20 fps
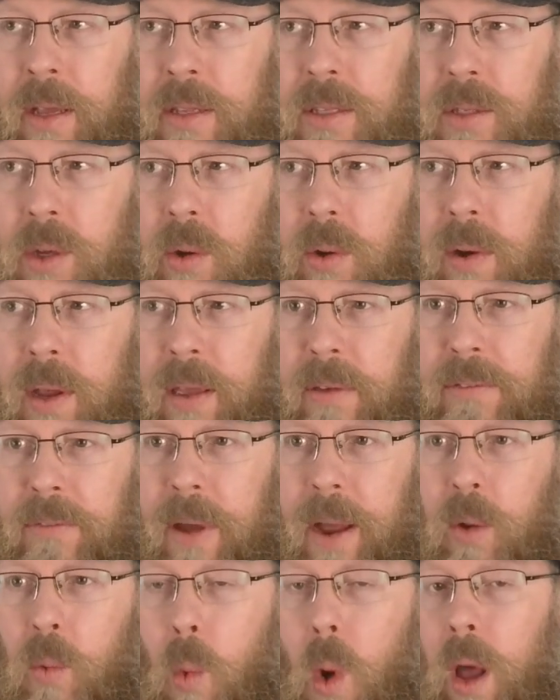So if
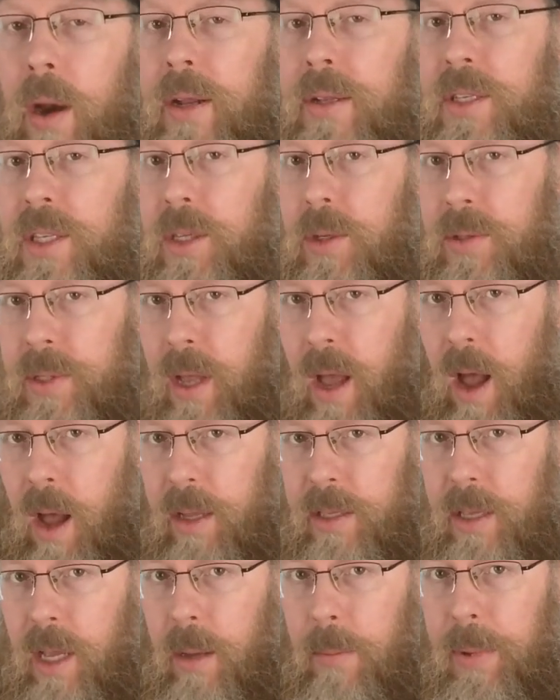I wanted to use a
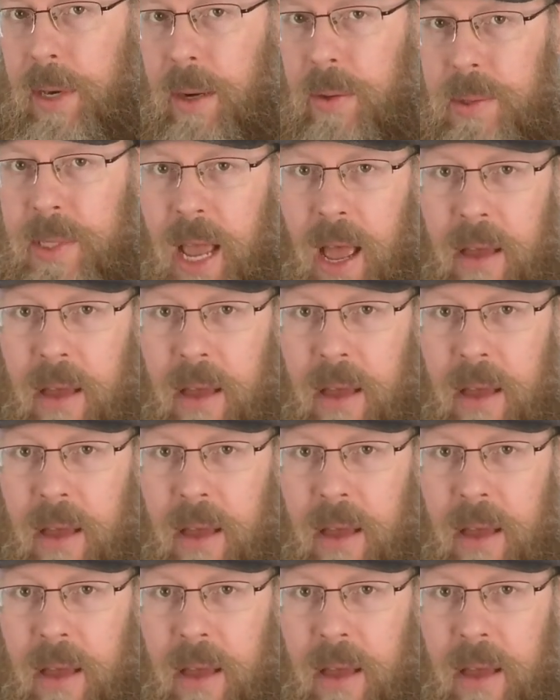hot tub and I was